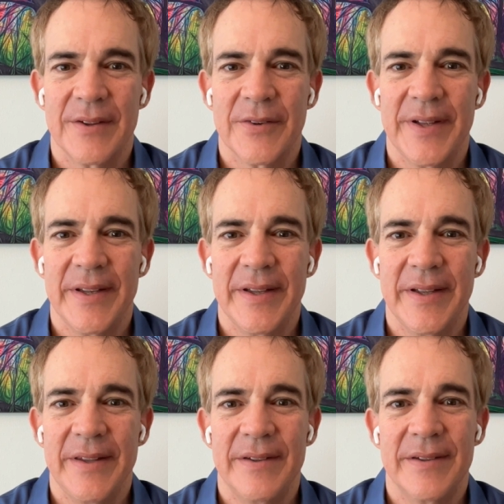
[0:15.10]
So
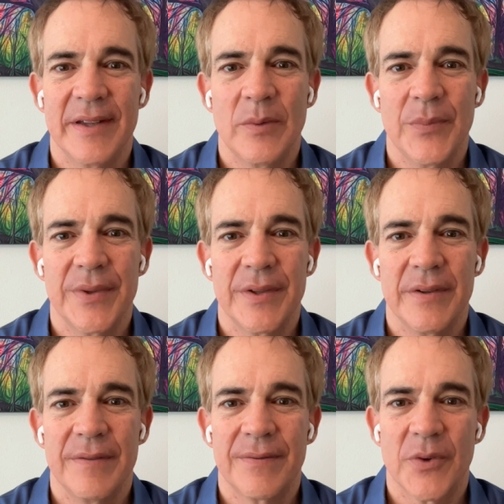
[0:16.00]
it seems
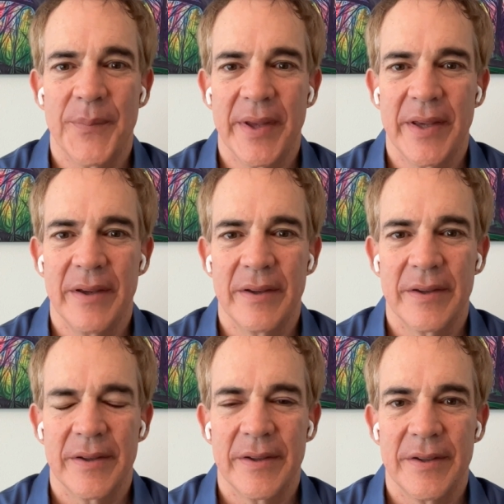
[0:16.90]
to, for me,
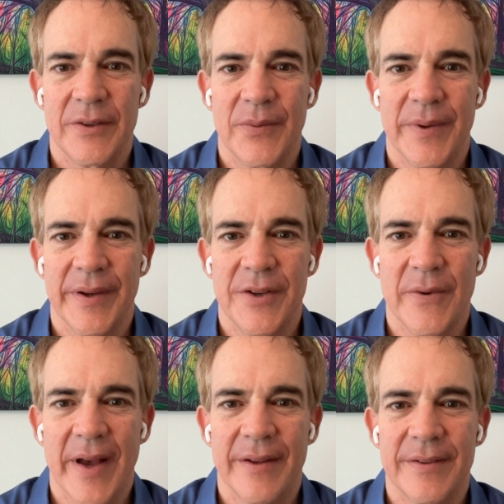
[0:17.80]
to really
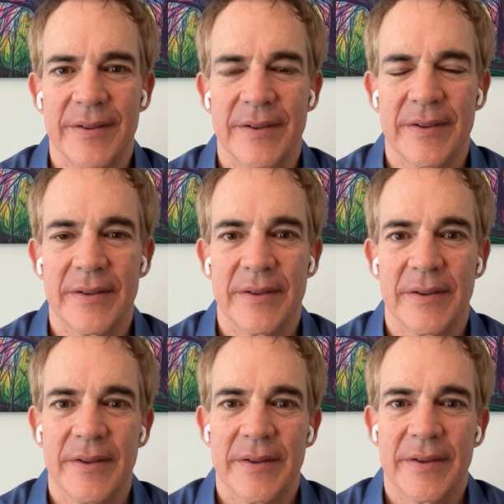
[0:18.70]
address
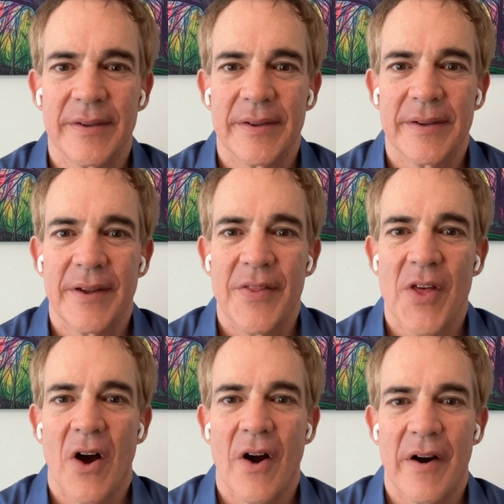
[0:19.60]

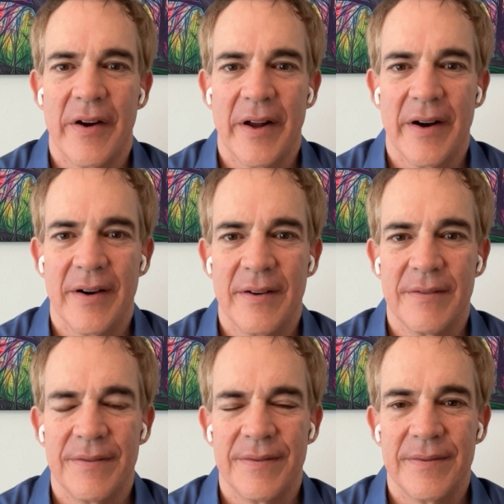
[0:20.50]
the heart
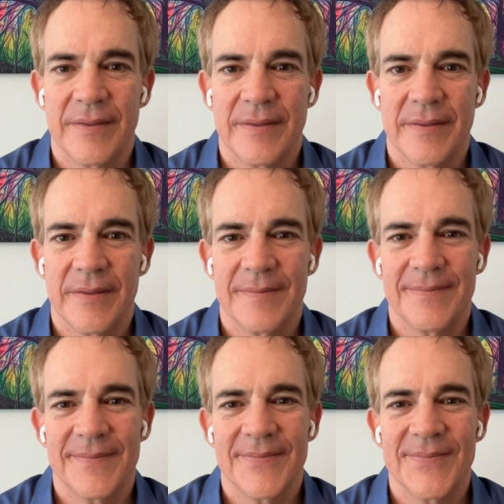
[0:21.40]
of
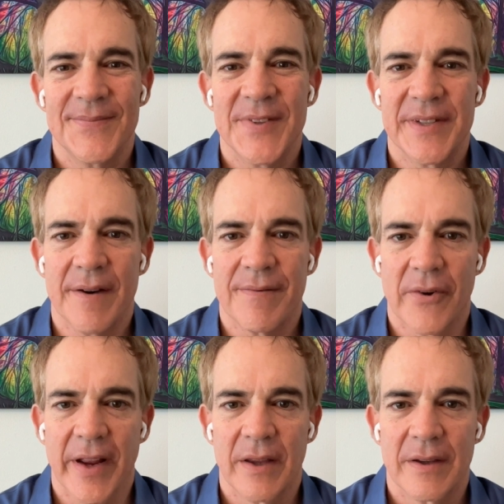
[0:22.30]

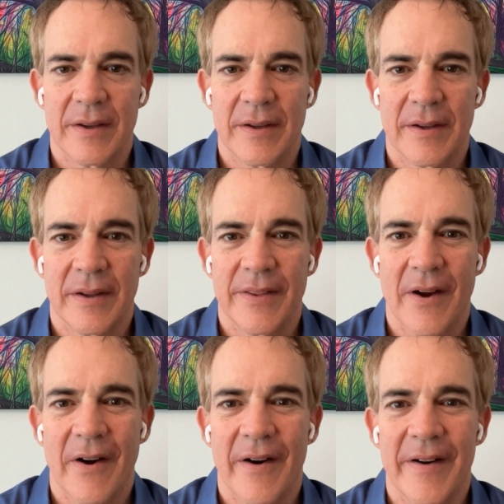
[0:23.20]
suffering,
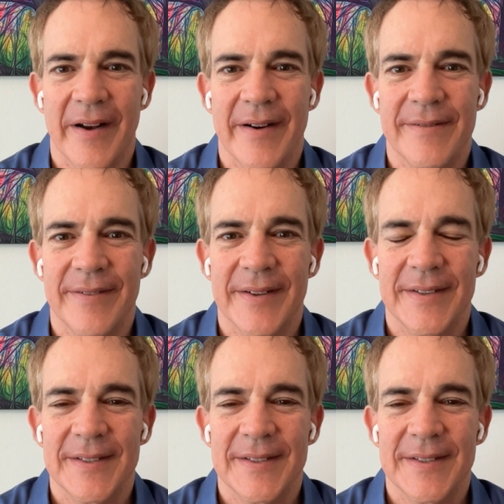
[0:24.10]
the heart of